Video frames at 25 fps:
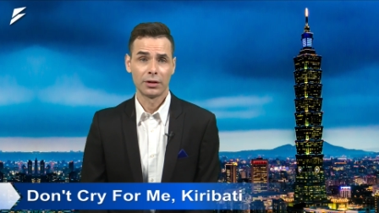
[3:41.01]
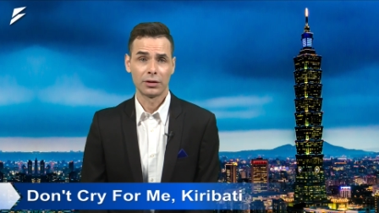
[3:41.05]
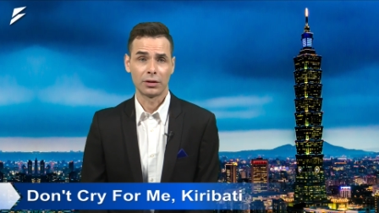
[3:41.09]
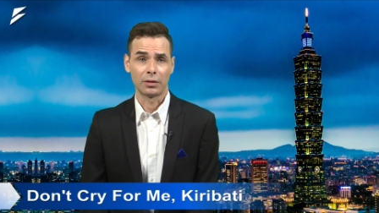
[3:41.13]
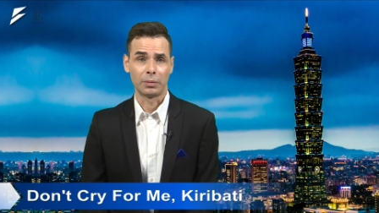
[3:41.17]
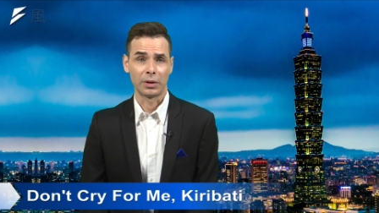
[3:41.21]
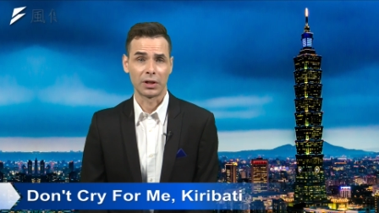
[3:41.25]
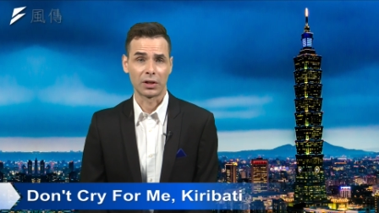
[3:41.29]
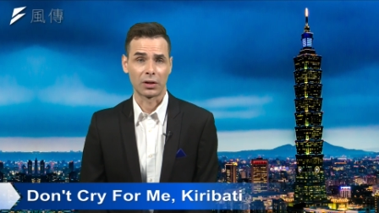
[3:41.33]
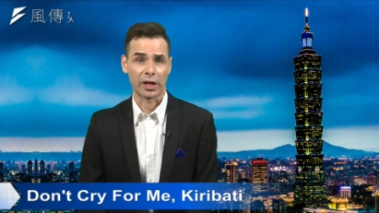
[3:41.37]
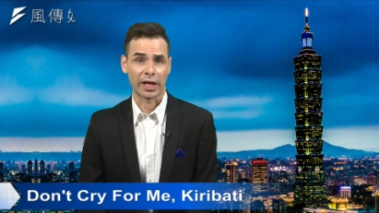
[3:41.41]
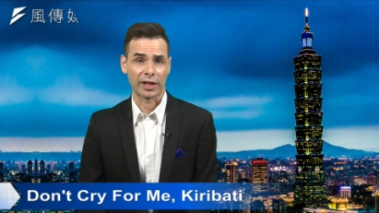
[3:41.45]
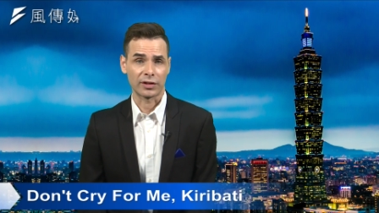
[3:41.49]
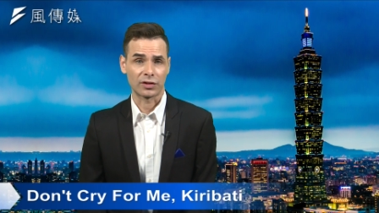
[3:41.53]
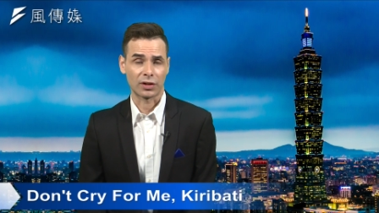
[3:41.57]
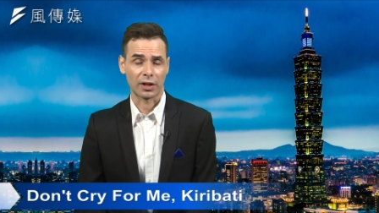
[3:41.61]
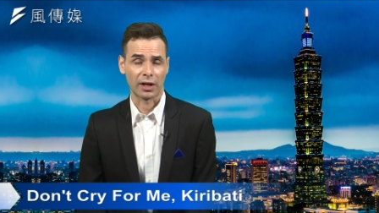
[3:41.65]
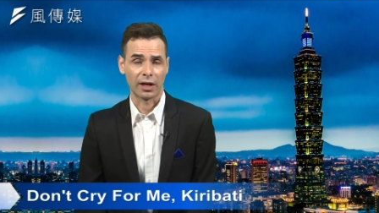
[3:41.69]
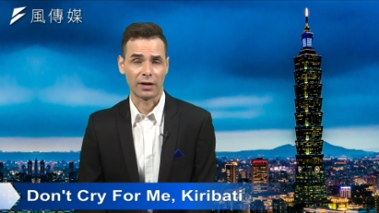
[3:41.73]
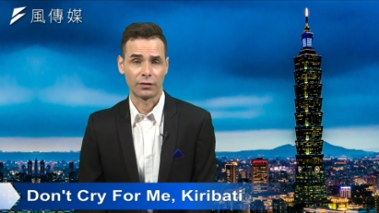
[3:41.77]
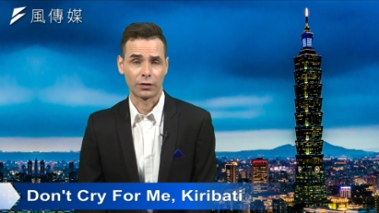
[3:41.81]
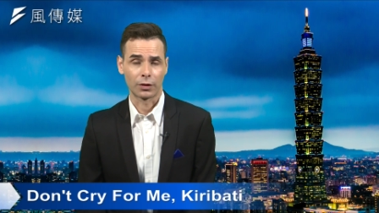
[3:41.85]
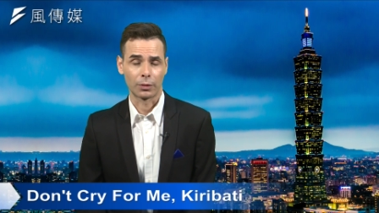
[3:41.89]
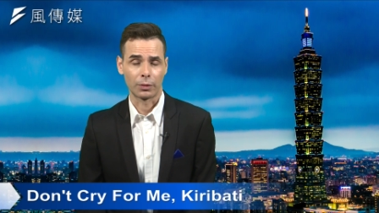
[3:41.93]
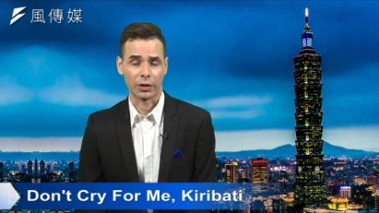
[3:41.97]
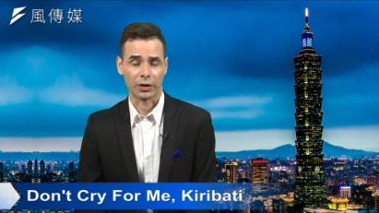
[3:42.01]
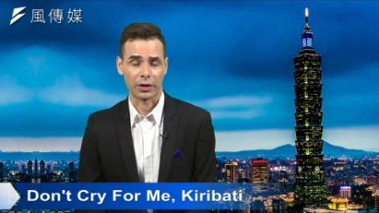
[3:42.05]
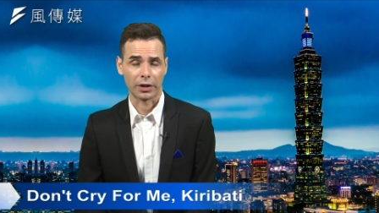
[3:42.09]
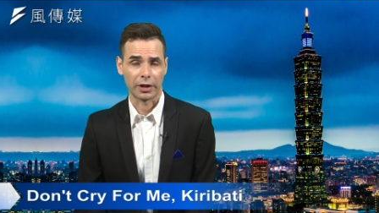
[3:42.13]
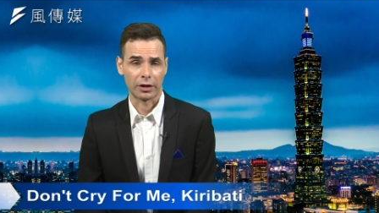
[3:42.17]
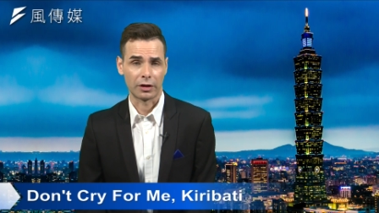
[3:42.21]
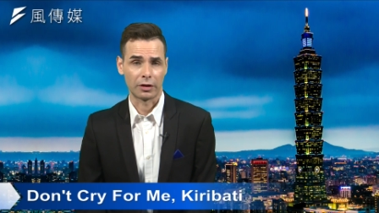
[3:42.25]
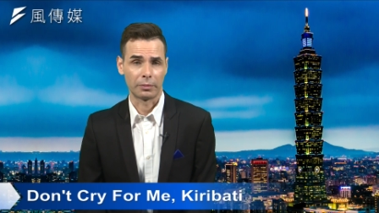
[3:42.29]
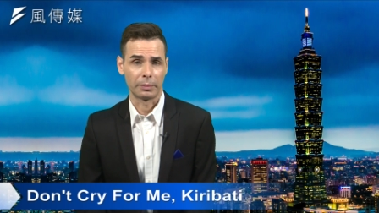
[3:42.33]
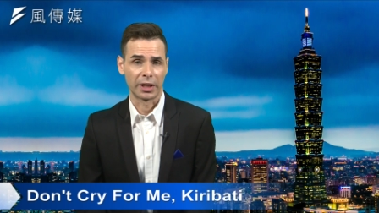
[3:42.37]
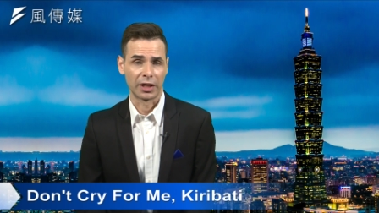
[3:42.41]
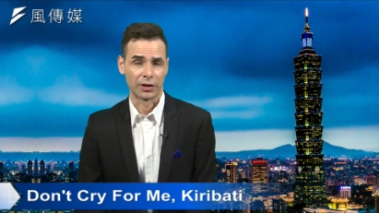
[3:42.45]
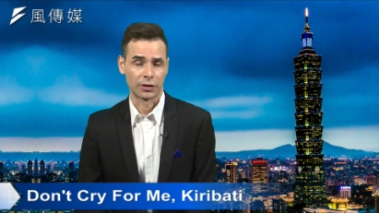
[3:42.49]
You'd be a lot safer with an
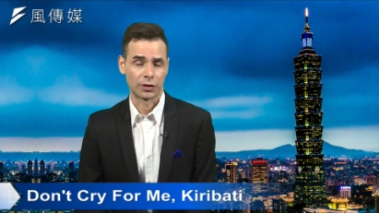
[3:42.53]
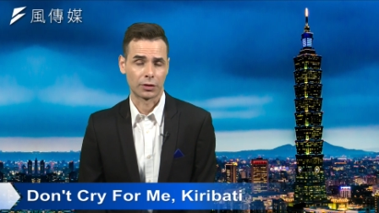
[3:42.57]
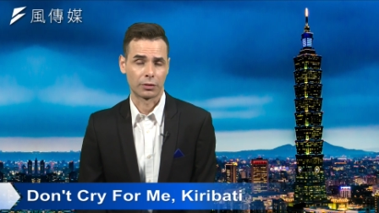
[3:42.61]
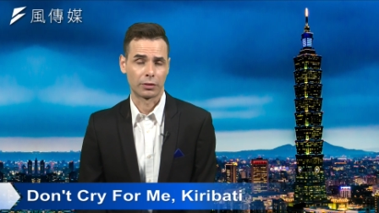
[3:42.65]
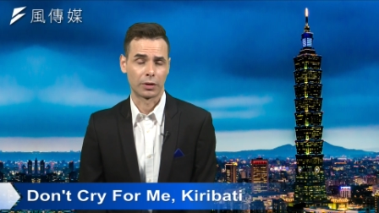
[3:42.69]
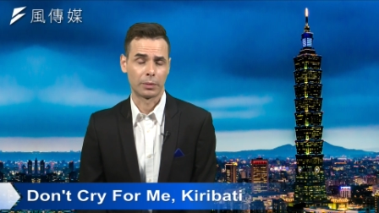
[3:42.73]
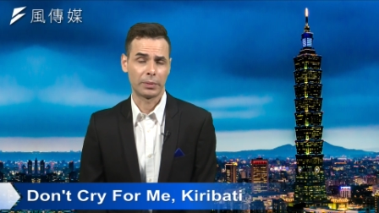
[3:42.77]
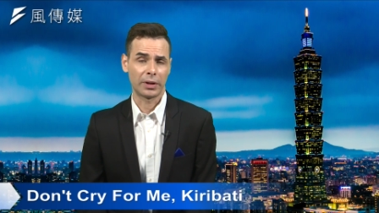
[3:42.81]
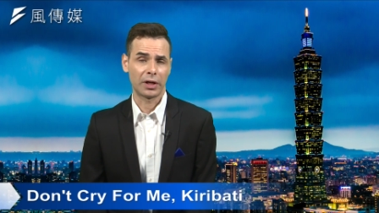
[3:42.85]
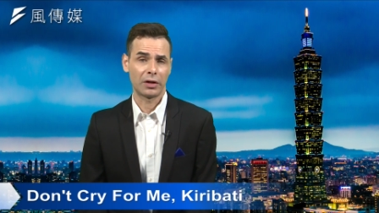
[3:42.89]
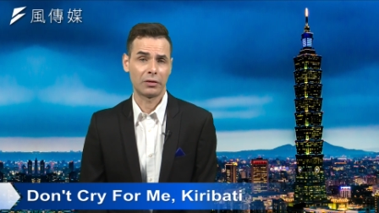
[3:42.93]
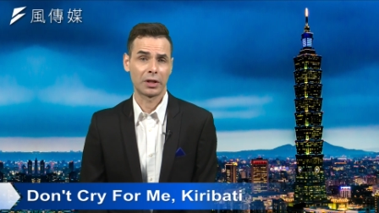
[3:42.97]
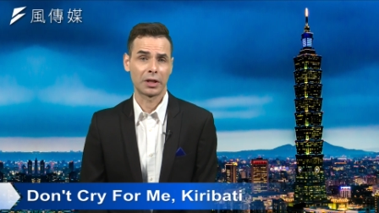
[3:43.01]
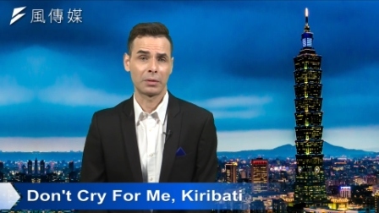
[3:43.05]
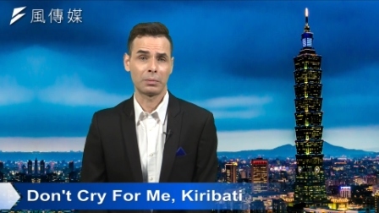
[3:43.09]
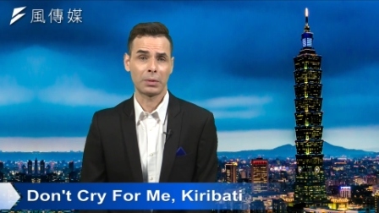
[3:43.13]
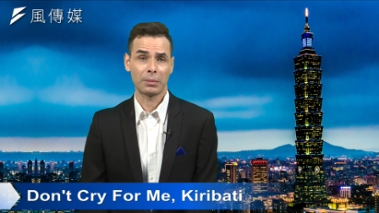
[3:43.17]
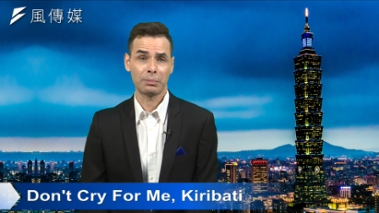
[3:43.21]
Airbus or a Boeing.